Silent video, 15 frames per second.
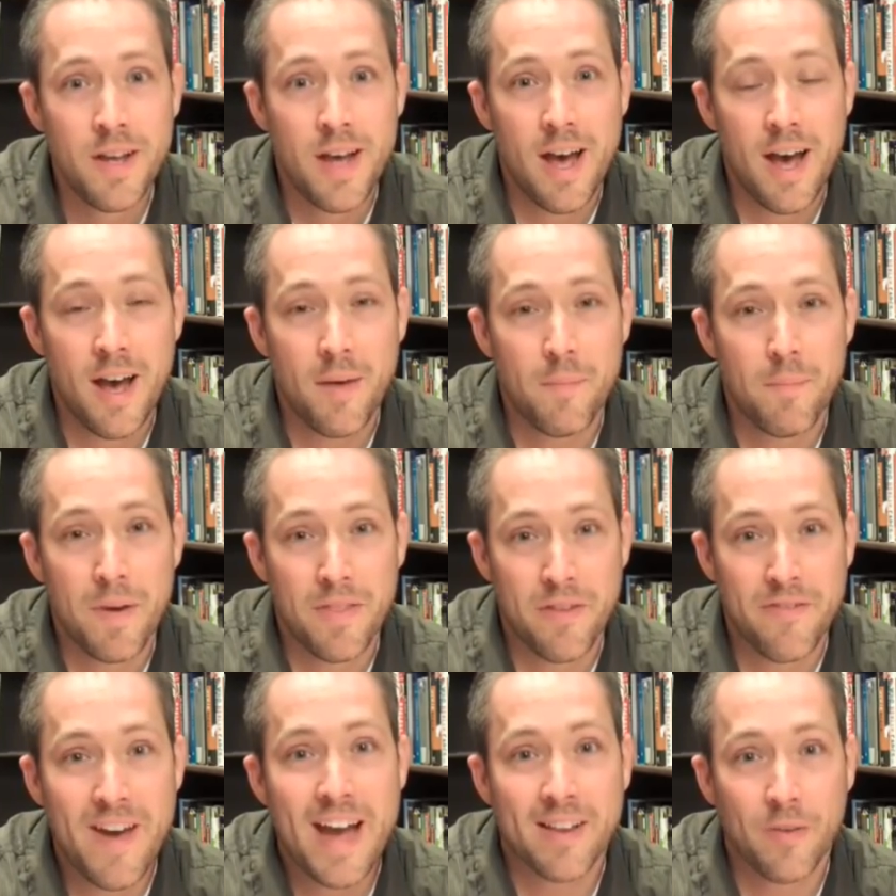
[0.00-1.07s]
Uh, but the
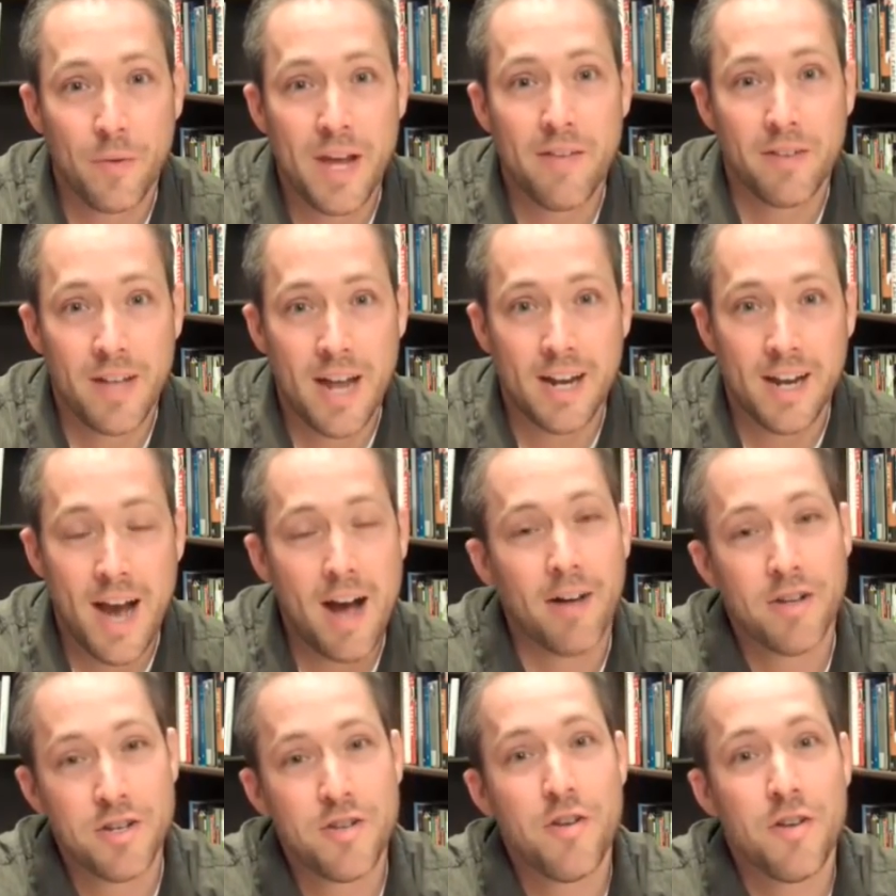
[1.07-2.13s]
fact that we have a lot of
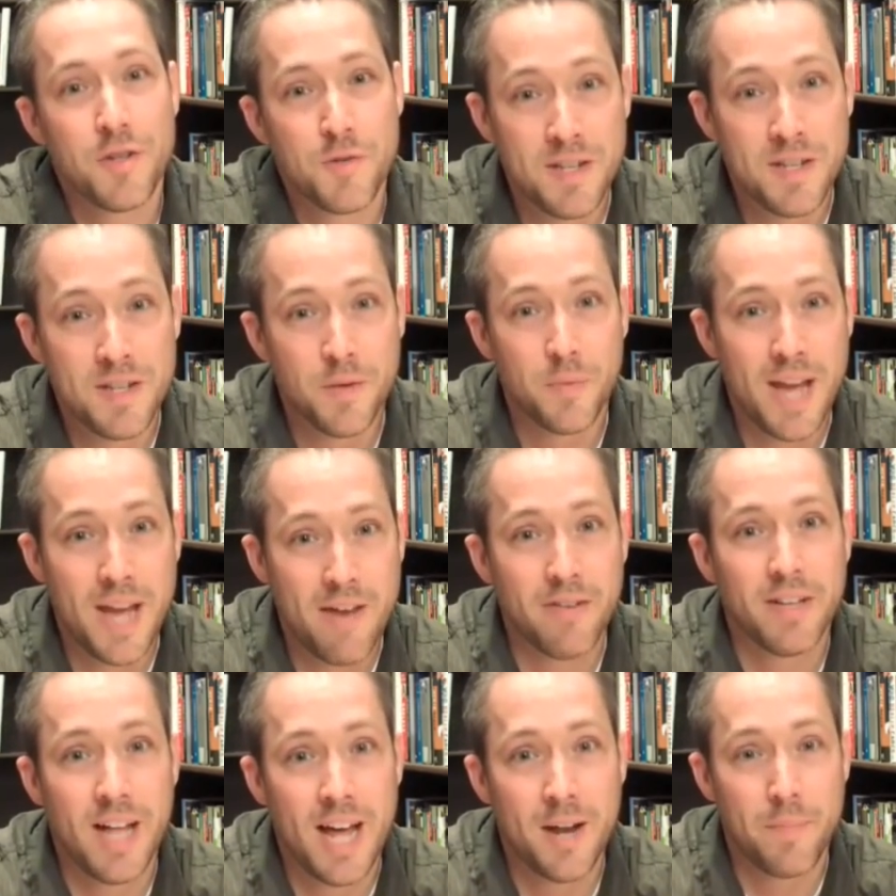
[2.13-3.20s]
college students means that we have a
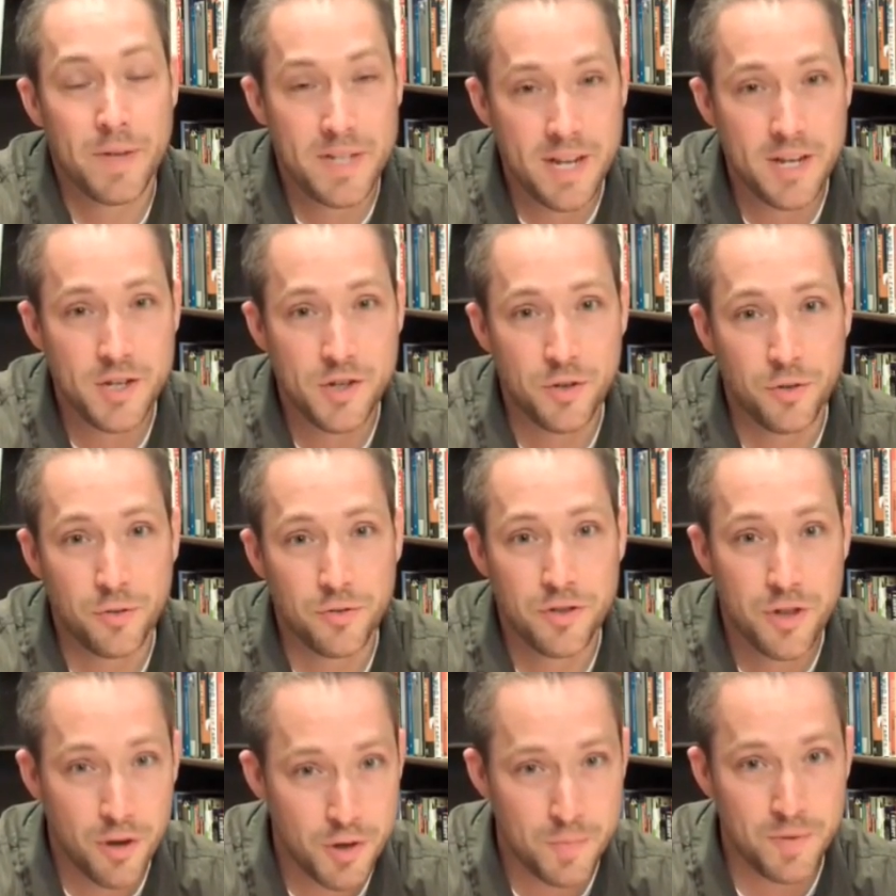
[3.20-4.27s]
lot of potential
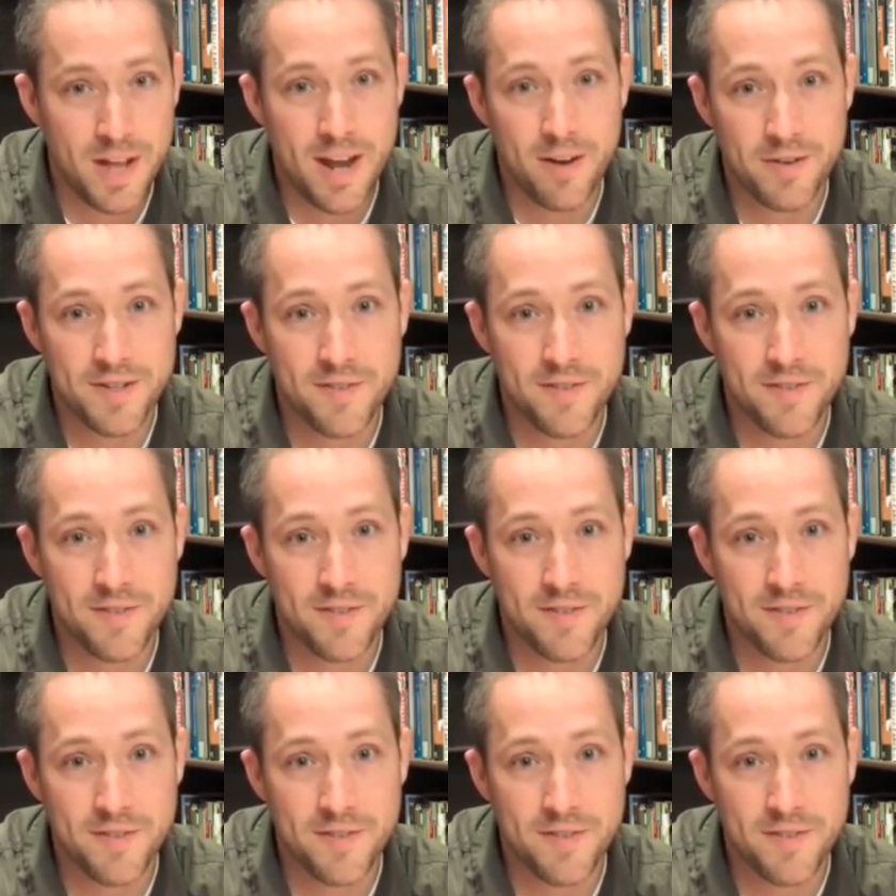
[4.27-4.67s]
church planters.